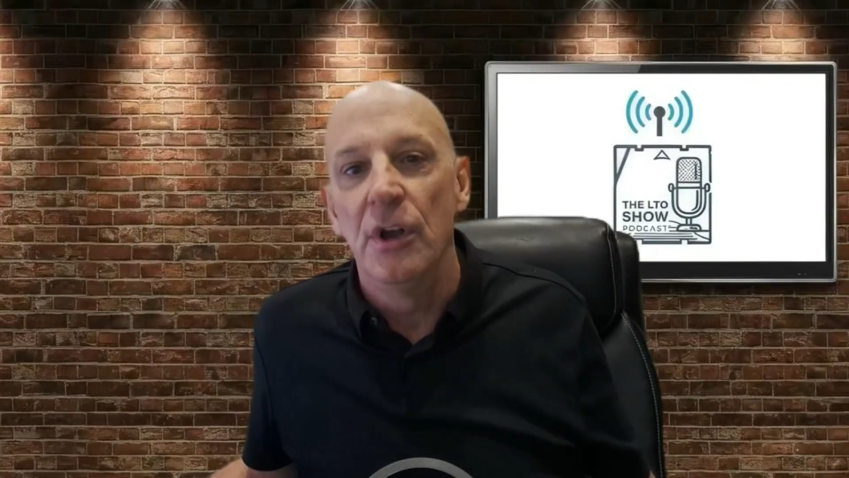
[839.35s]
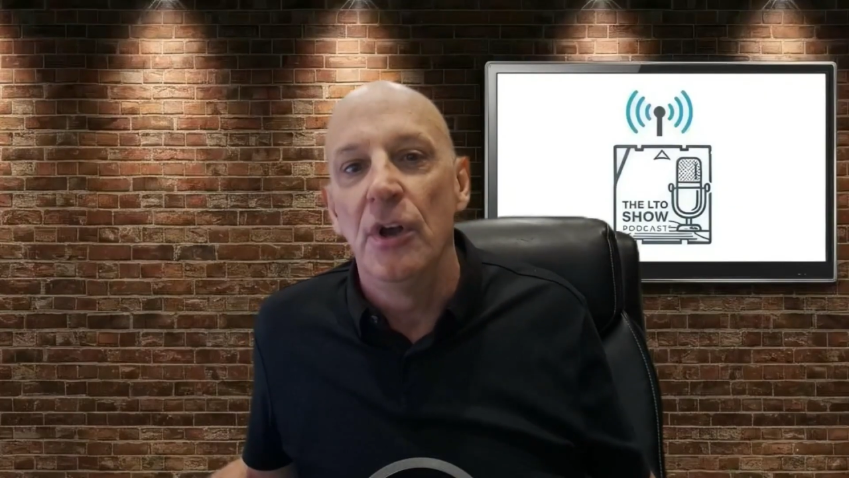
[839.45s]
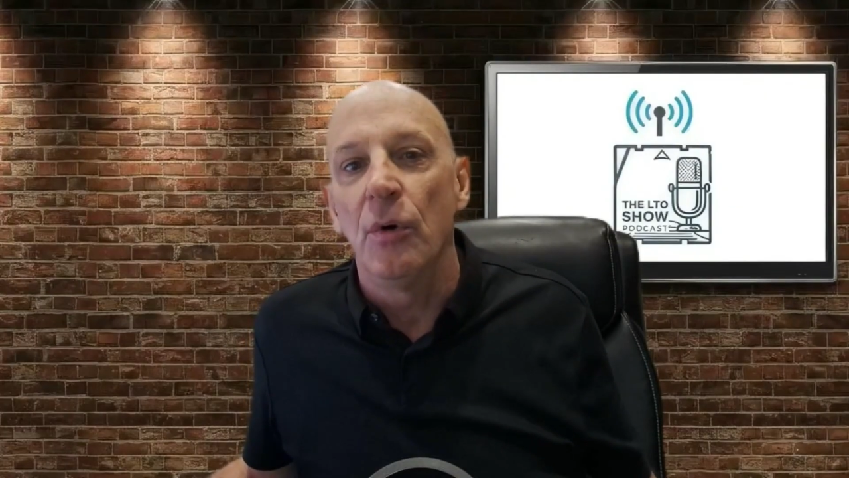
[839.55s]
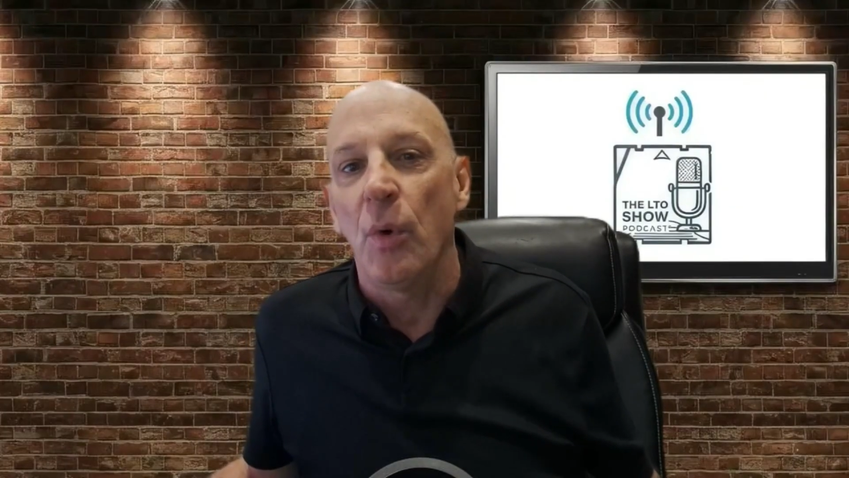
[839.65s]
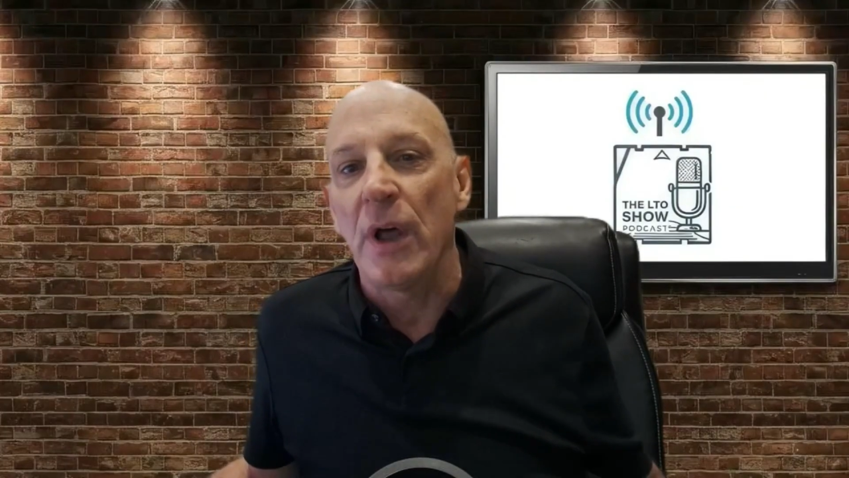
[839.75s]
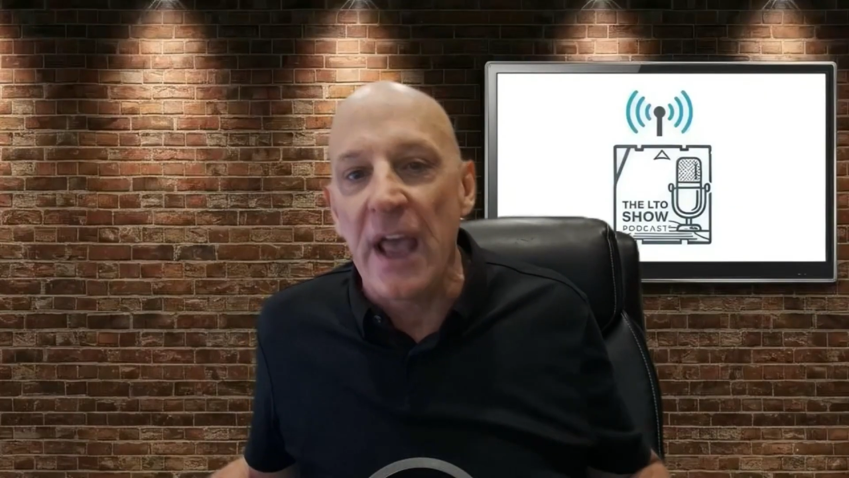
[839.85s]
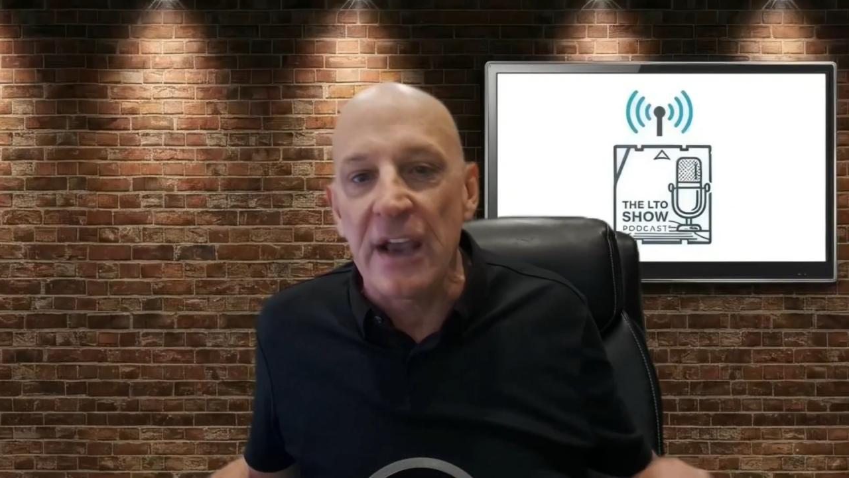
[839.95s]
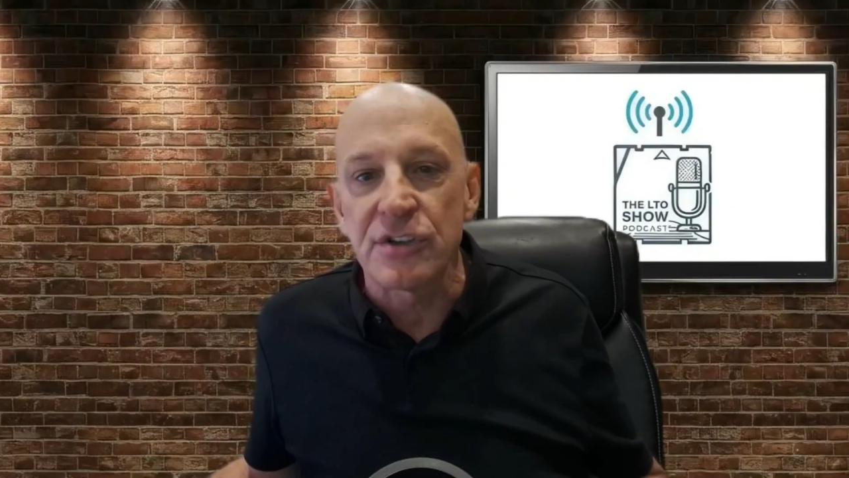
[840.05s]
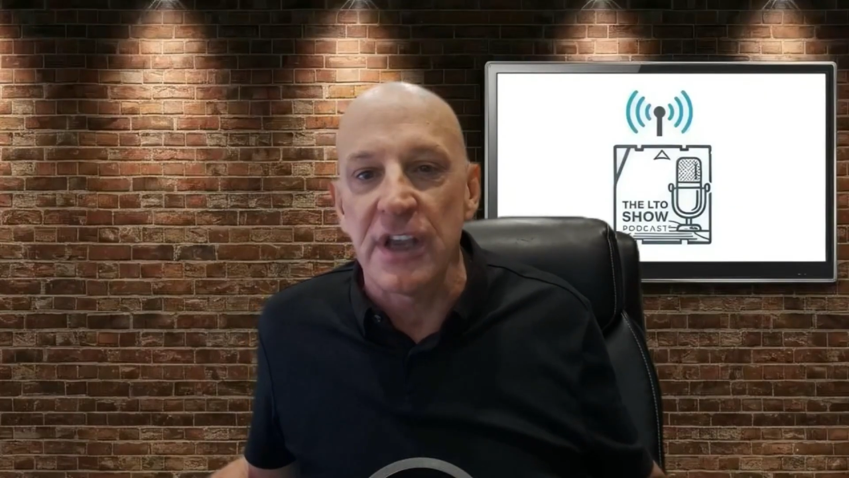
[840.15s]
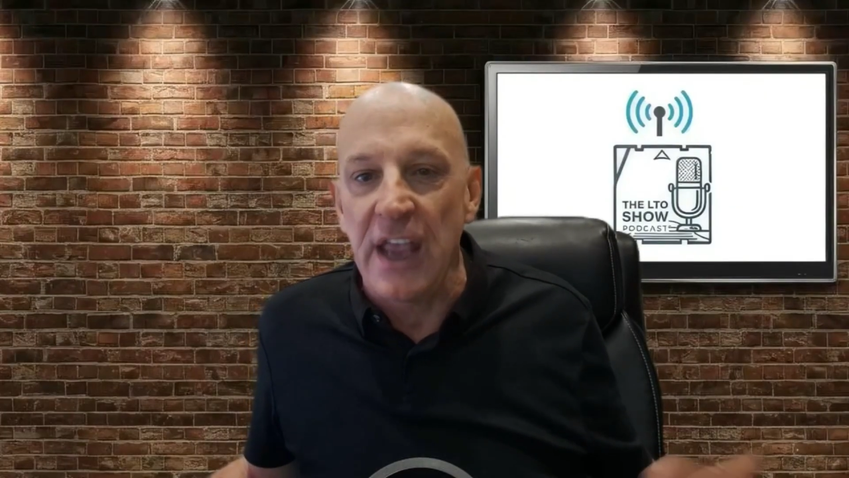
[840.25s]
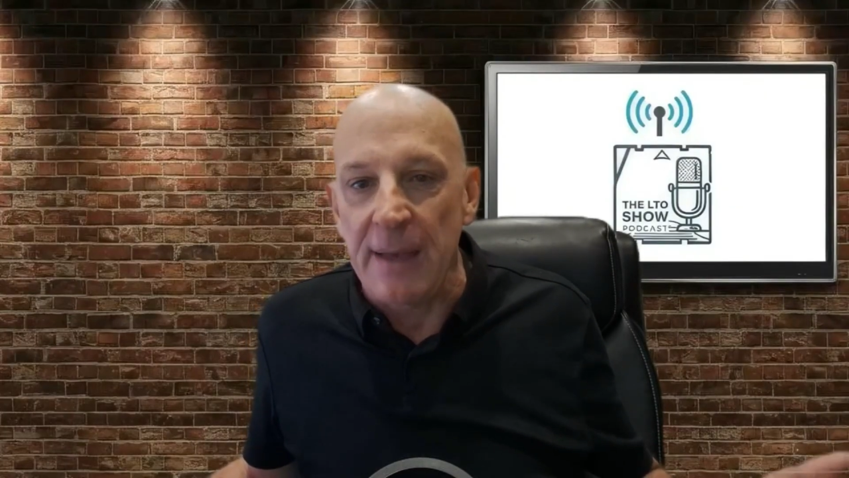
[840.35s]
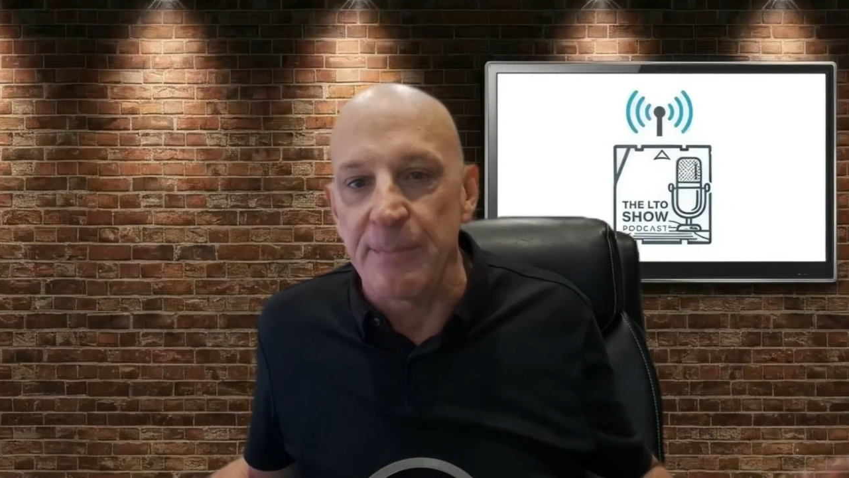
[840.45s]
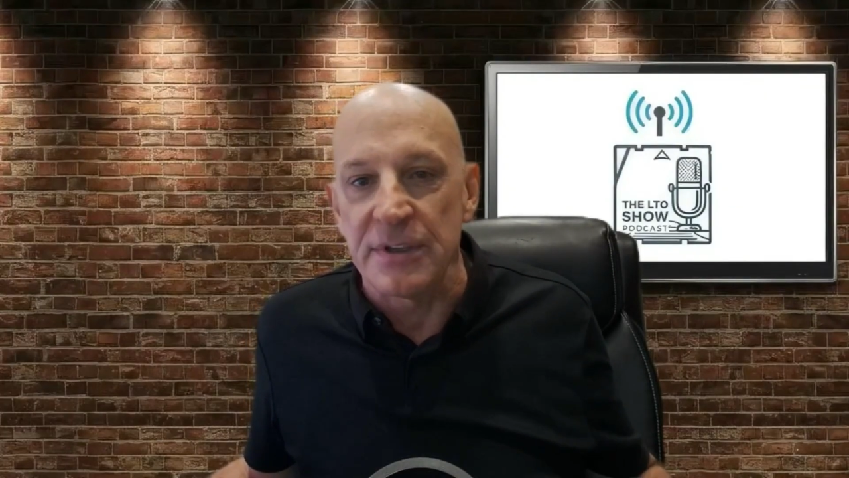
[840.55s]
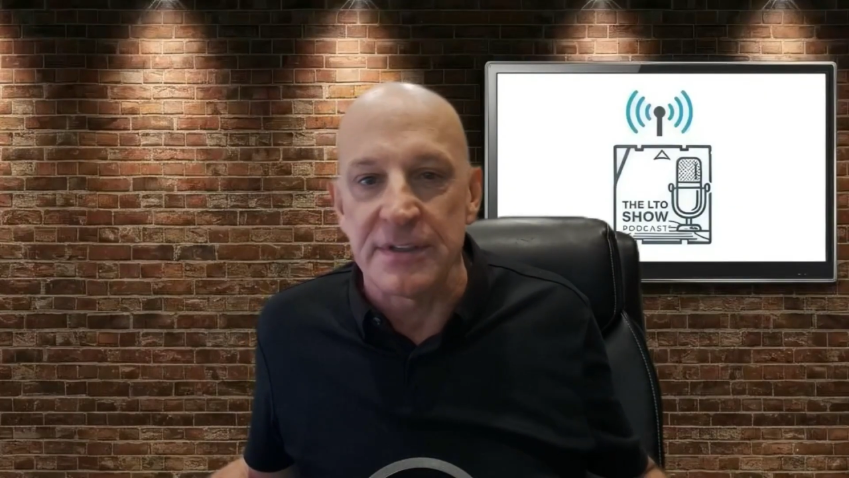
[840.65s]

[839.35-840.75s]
What actually happens